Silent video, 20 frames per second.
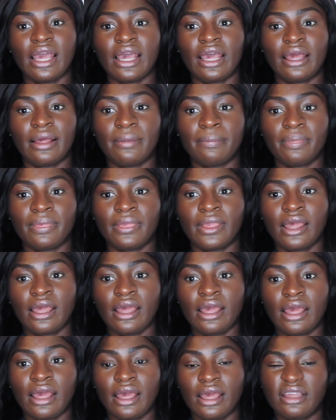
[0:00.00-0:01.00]

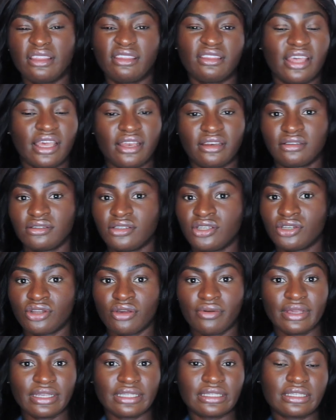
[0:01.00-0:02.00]
then you
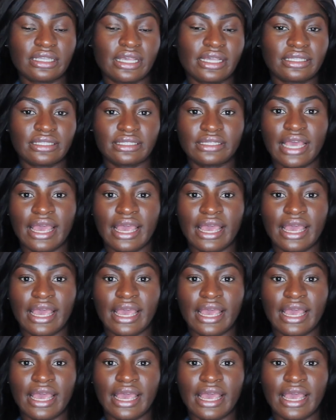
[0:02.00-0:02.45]
know it's